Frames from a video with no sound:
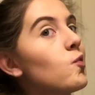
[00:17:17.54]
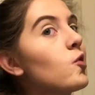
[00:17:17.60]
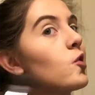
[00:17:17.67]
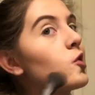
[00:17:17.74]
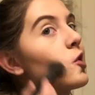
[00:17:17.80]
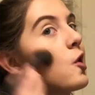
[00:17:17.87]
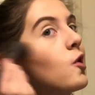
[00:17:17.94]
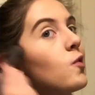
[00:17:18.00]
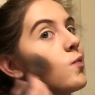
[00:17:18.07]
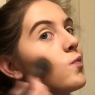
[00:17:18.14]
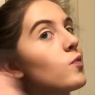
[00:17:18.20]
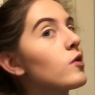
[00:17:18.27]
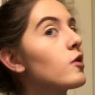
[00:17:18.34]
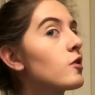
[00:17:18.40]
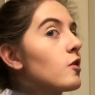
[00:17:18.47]
But, yeah,
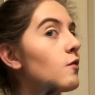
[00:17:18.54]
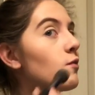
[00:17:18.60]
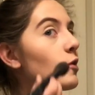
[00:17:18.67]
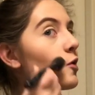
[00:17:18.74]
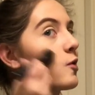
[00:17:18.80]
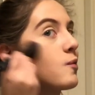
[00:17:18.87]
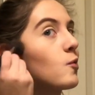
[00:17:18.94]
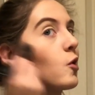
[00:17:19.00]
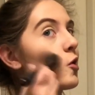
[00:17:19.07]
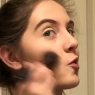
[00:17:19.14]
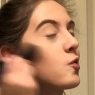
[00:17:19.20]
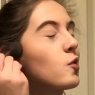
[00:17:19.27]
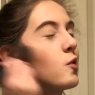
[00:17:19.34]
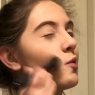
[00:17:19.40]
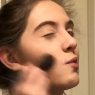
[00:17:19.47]
I love my cream
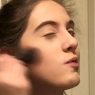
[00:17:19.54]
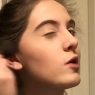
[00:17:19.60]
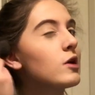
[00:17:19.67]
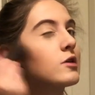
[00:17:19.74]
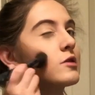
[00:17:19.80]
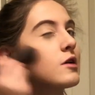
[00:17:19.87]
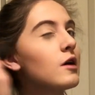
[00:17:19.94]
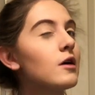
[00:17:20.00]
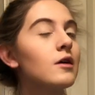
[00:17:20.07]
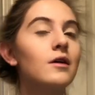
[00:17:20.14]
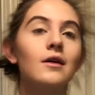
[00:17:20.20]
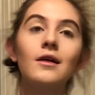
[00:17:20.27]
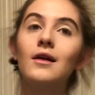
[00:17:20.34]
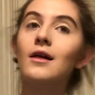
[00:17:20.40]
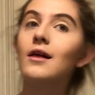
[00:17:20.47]
contour. It's
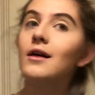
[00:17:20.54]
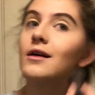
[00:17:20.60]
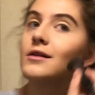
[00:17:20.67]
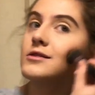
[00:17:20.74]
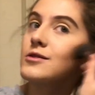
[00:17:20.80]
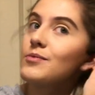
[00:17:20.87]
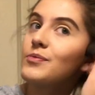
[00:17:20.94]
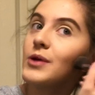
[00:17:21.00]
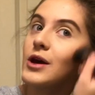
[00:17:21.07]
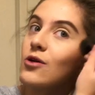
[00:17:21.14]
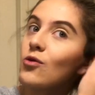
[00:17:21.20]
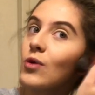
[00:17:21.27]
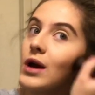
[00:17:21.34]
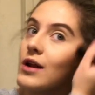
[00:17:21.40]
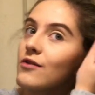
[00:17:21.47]
a
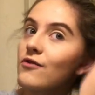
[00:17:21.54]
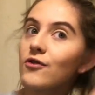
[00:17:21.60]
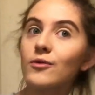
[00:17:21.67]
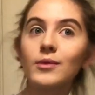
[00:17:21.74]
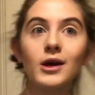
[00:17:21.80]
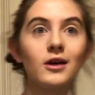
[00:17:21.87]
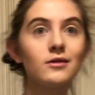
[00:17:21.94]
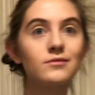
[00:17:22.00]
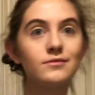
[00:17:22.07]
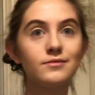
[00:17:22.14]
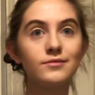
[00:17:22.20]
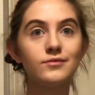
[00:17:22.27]
big win for me.